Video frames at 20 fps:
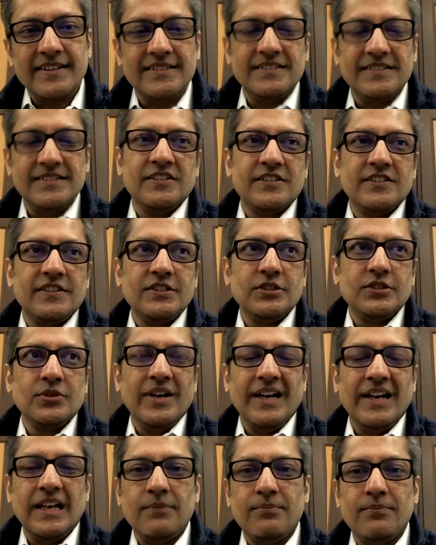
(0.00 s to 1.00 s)
is here to
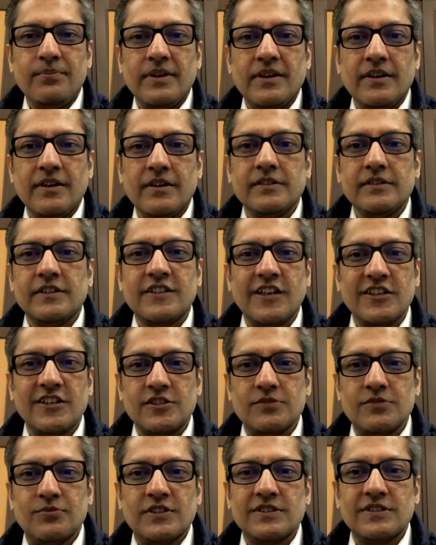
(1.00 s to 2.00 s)
help the
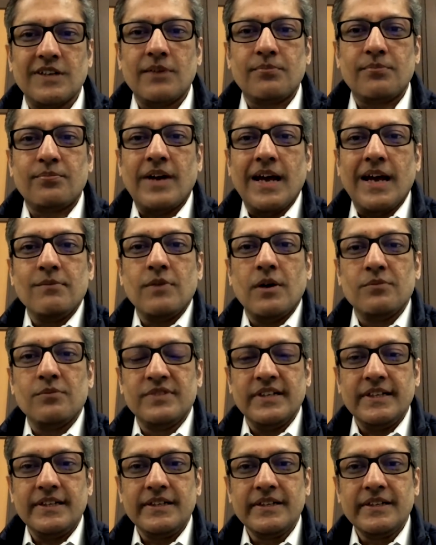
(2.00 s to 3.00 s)
customers. Our prime
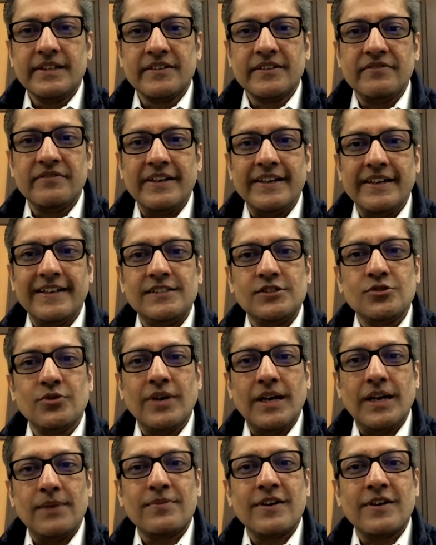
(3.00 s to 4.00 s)
objective is to
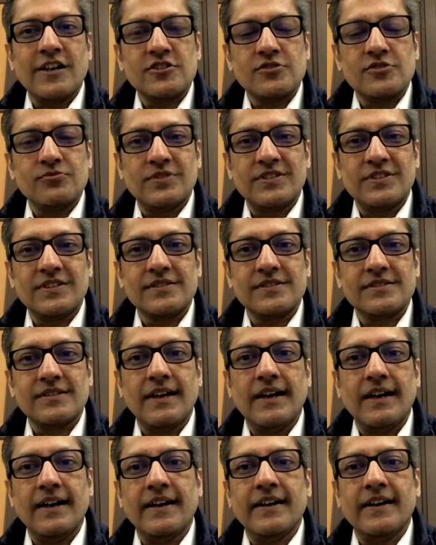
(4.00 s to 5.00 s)
help customers
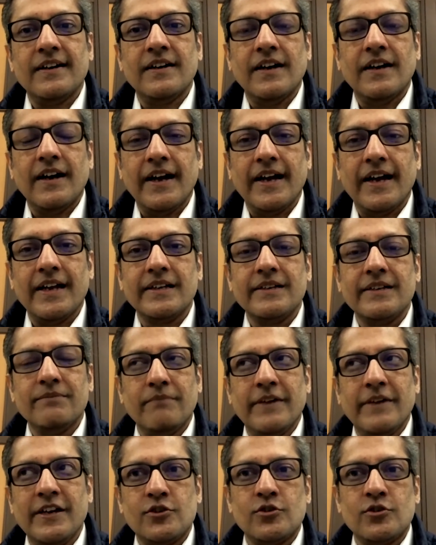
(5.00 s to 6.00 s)
and
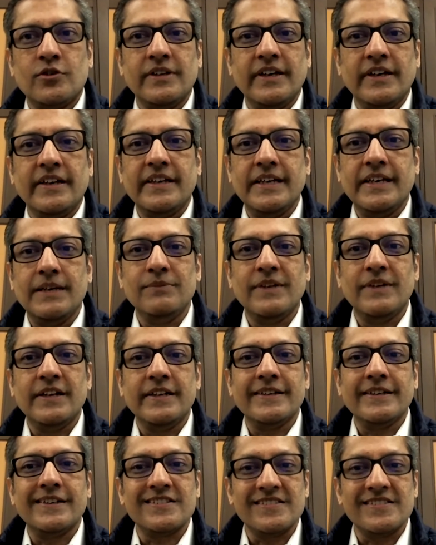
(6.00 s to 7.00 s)
make sure they keep their
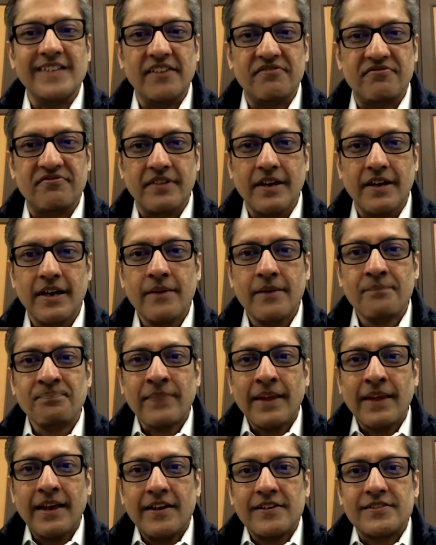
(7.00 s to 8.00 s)
data safe.
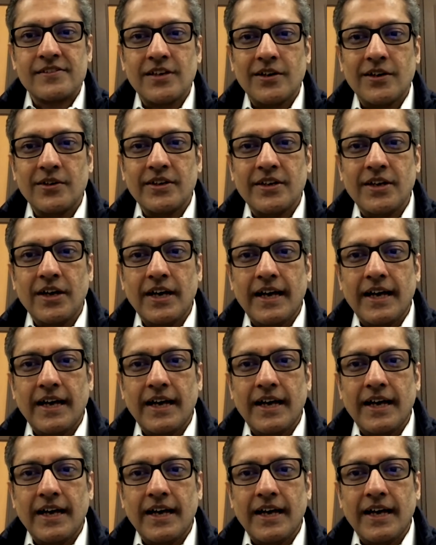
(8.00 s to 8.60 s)
So,